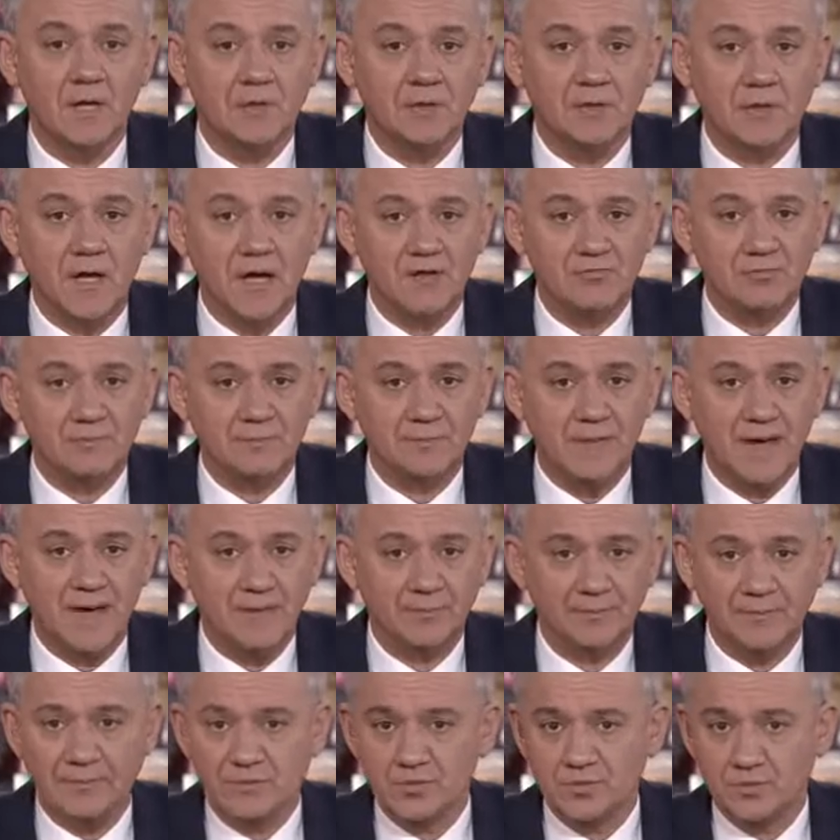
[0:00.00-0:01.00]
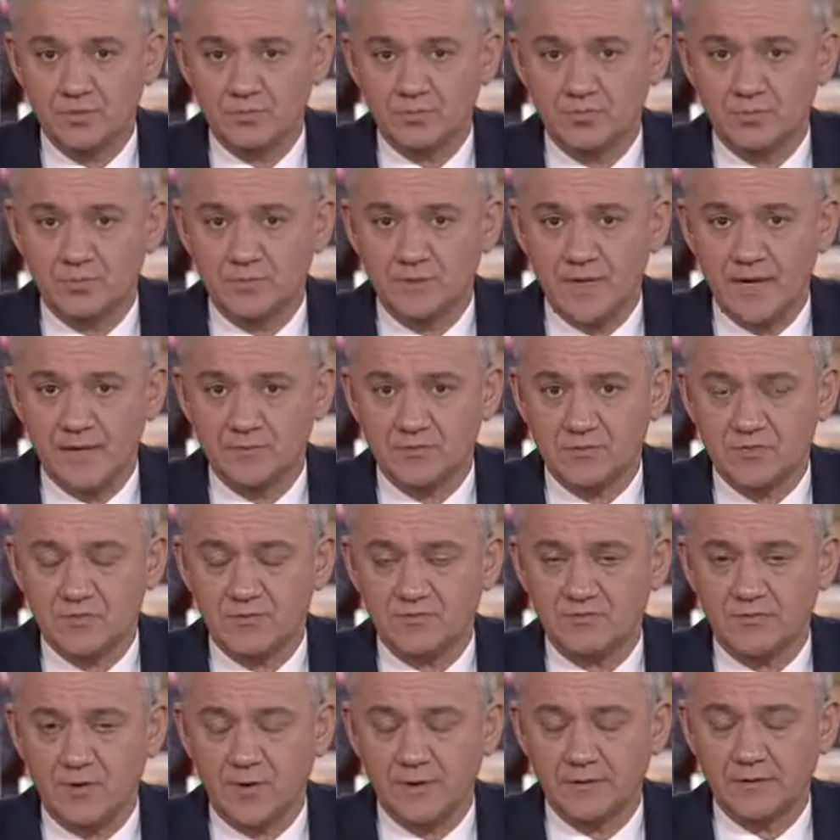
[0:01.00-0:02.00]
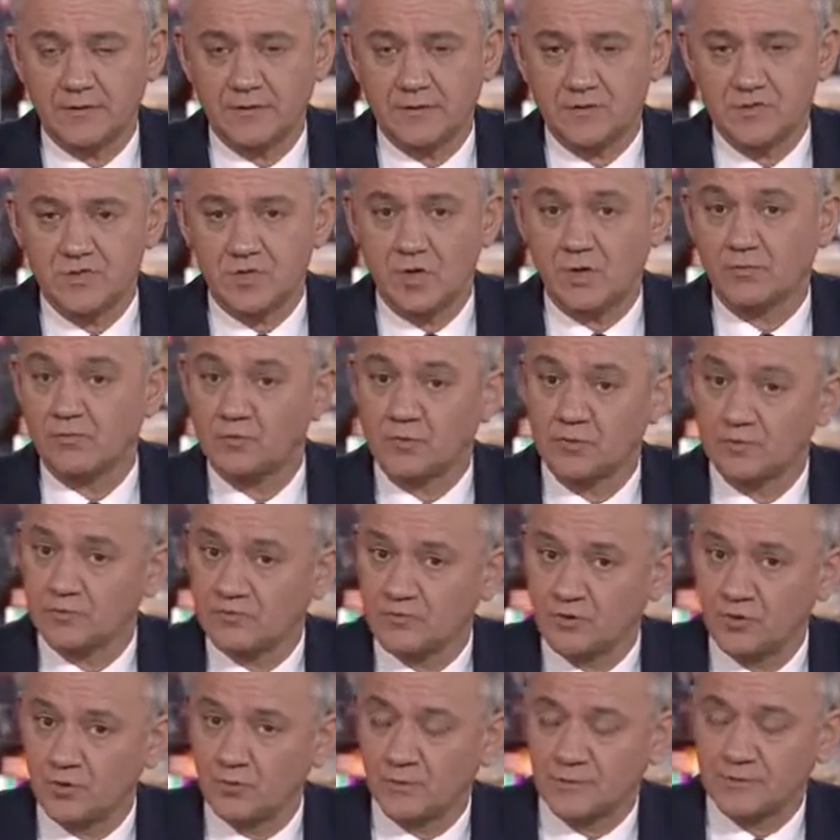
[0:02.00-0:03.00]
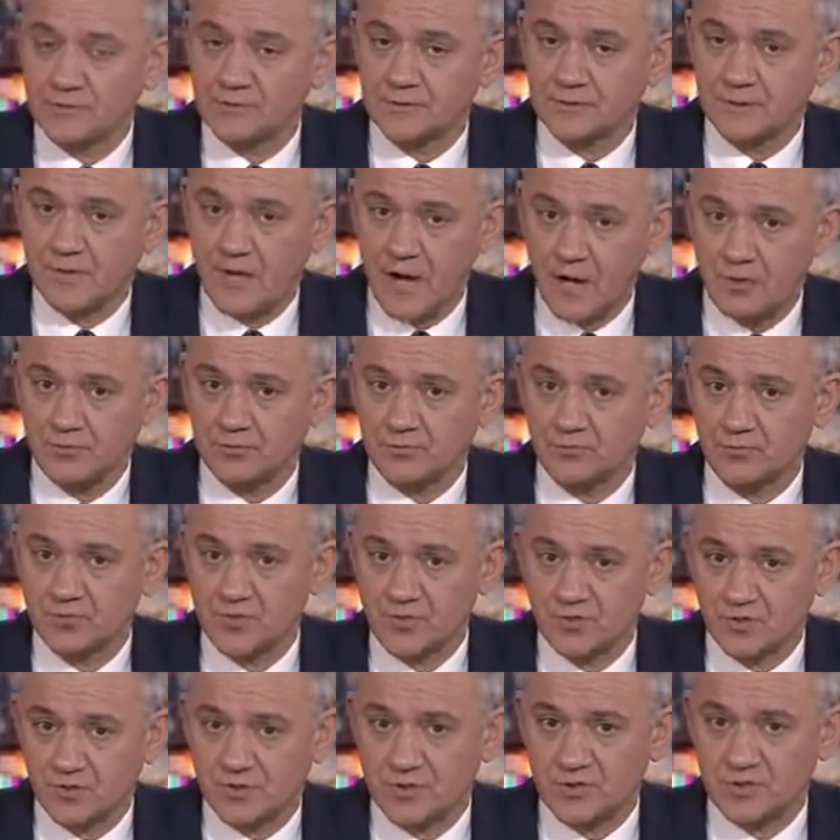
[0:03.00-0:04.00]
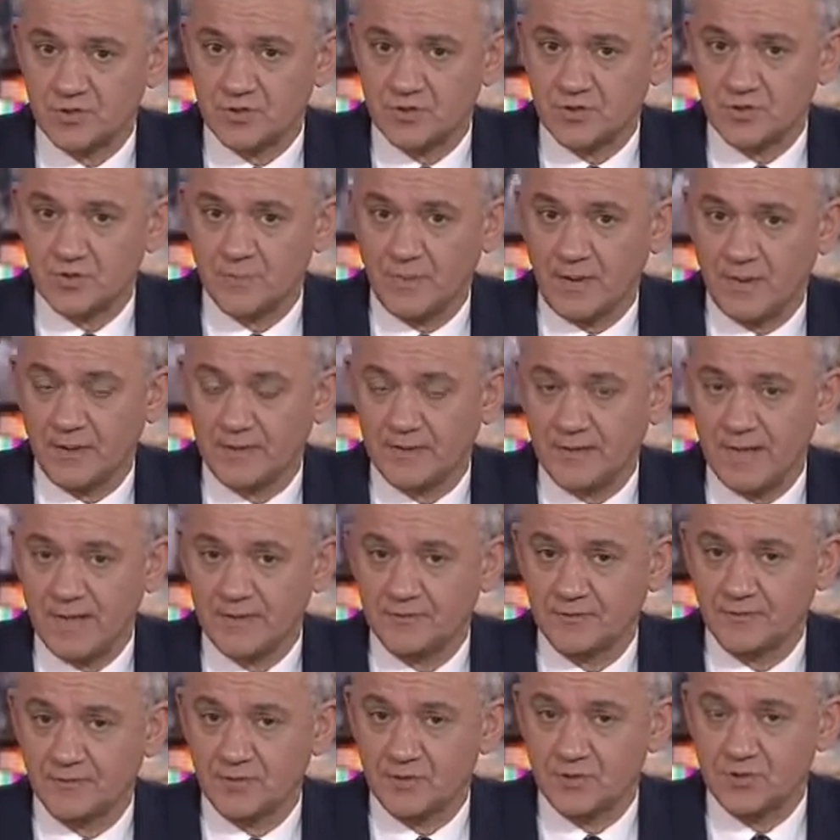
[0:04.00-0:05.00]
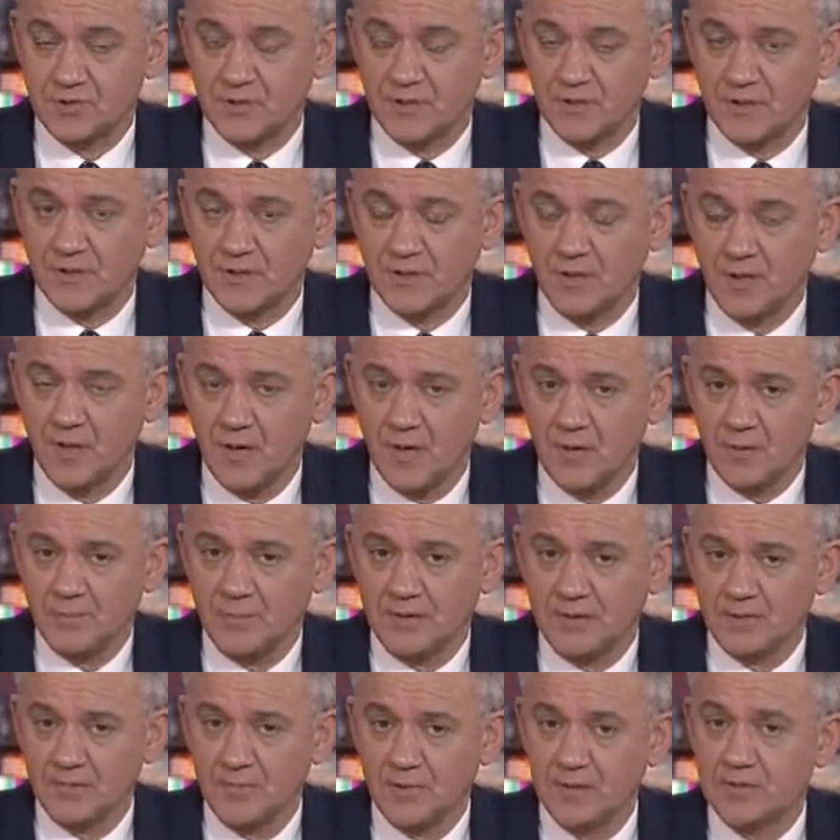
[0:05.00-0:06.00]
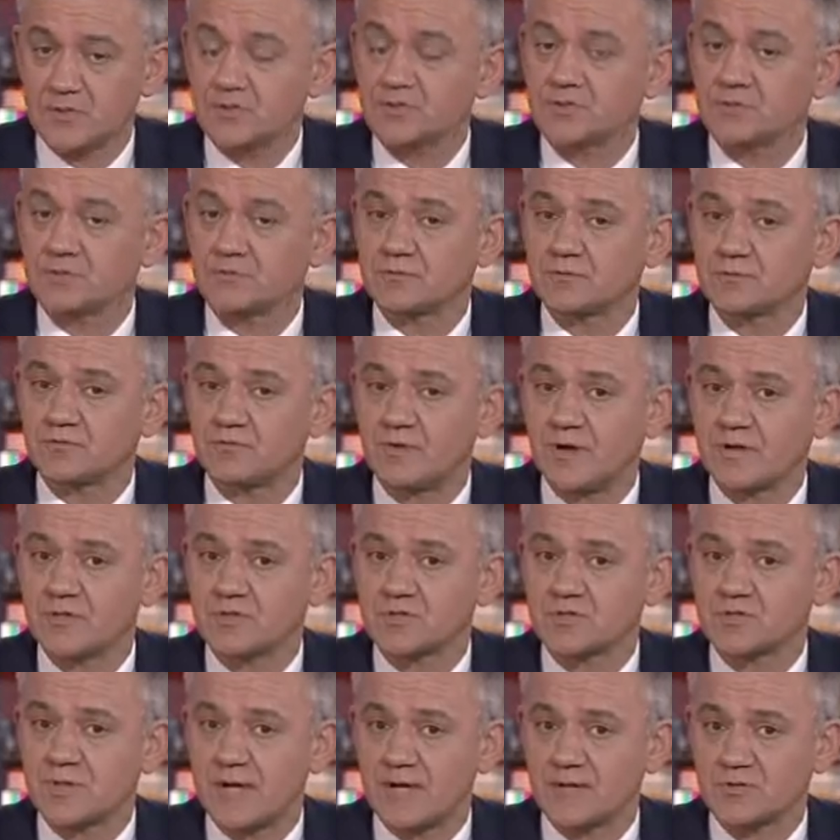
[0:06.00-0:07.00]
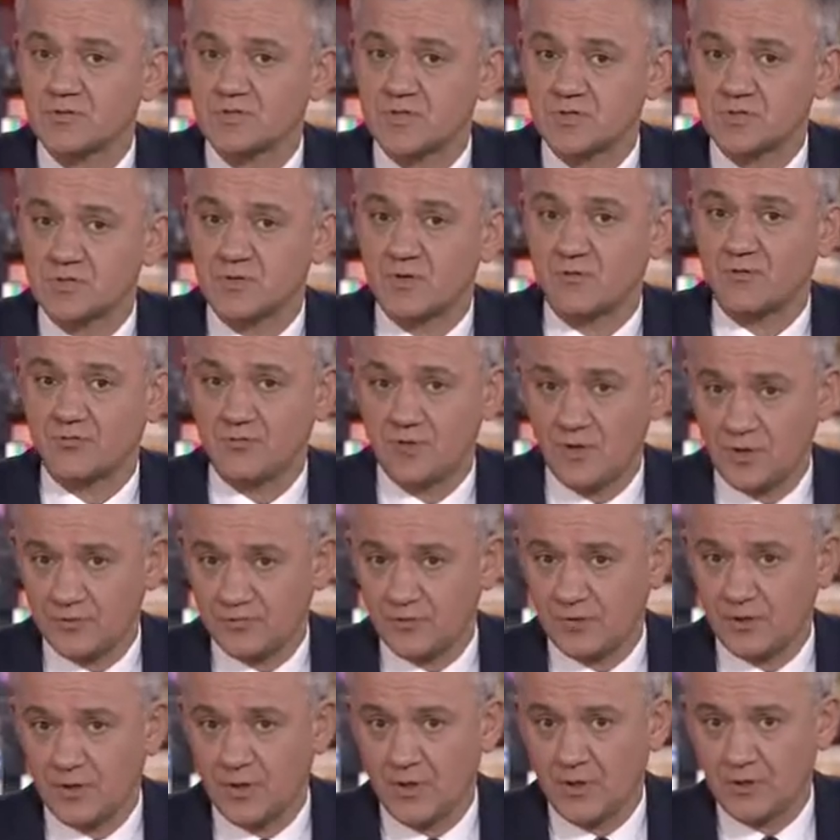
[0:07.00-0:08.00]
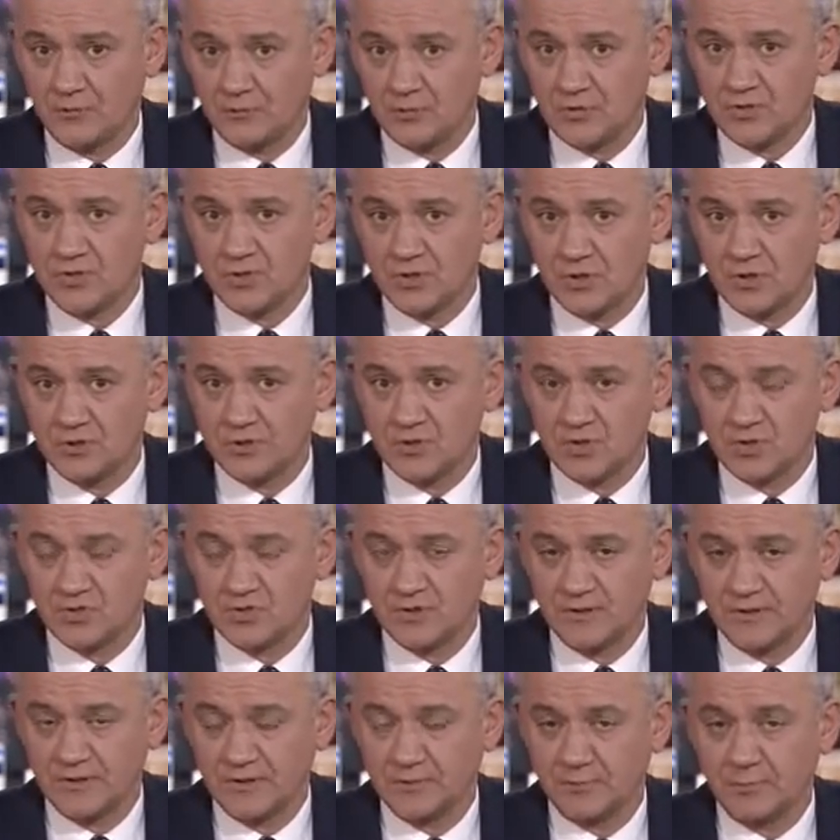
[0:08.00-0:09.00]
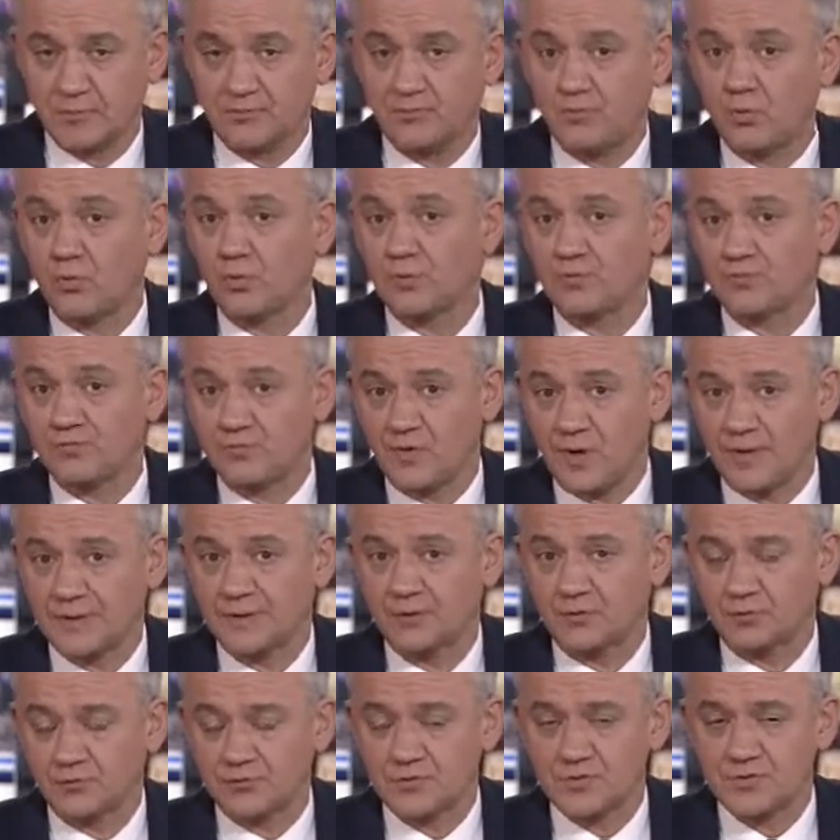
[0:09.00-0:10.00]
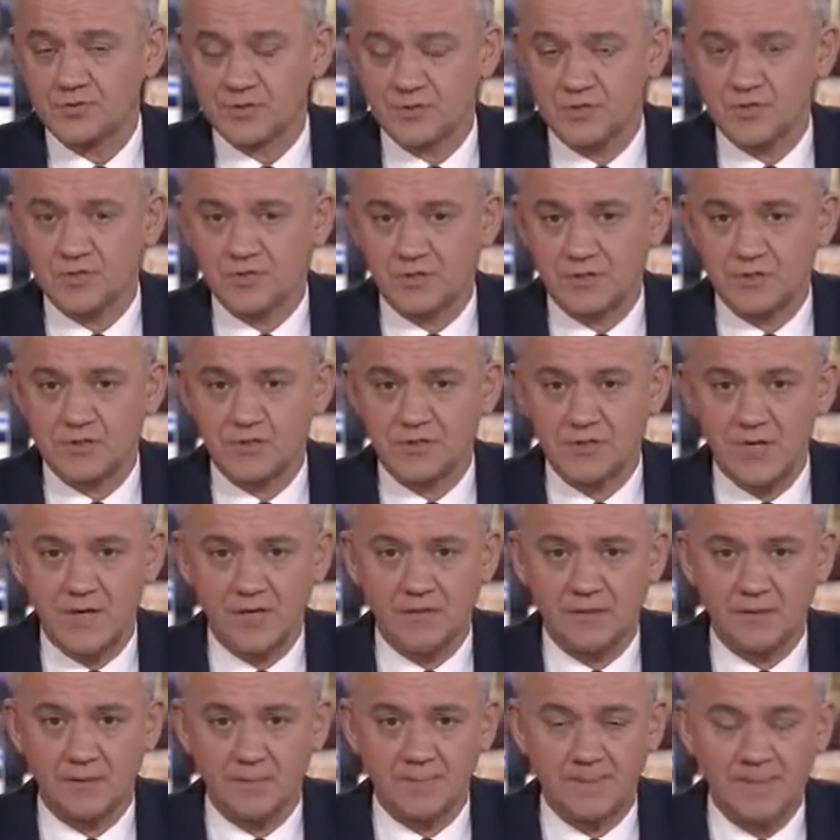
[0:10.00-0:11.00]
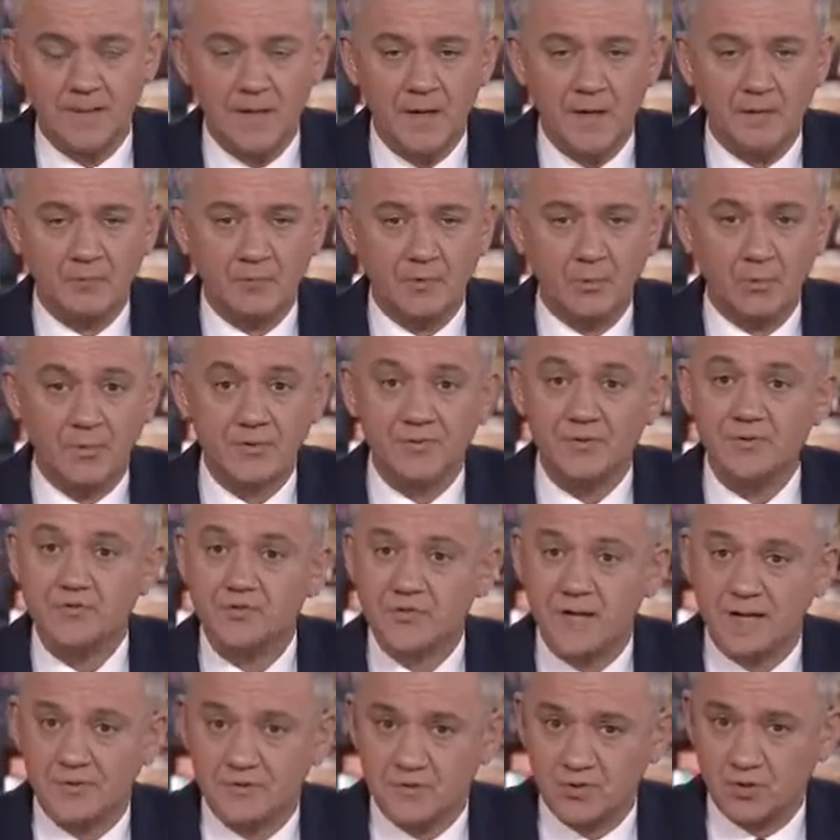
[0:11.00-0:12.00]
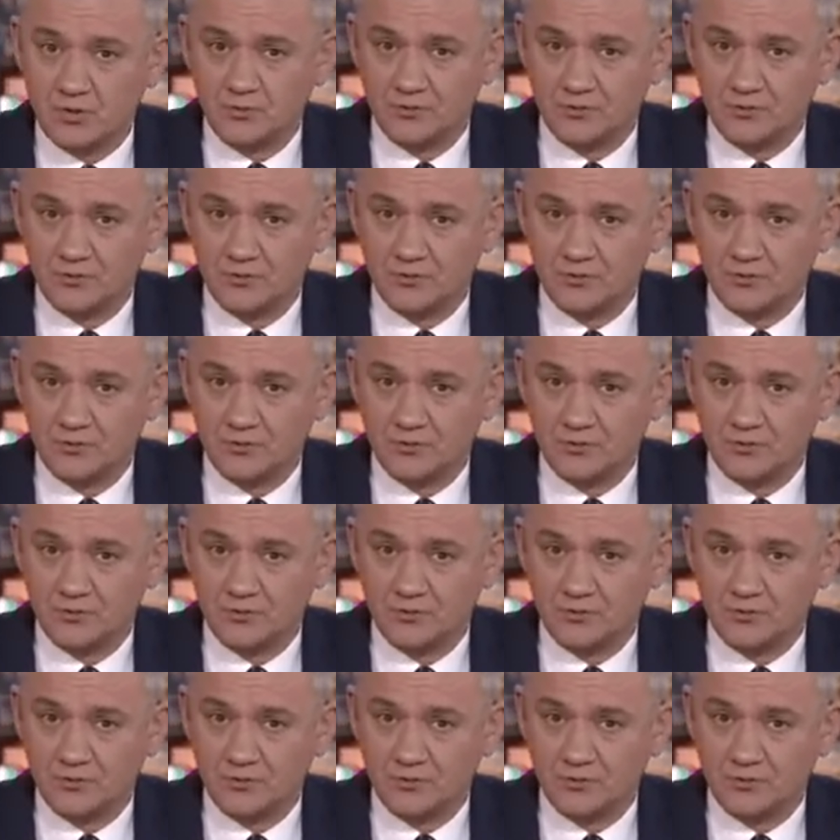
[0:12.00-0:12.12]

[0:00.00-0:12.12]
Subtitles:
The government had been due to announce the findings of a review into the current restrictions by the end of this year, but the Ministry of Defence now says further research is needed before a final decision is taken. Well, with us now is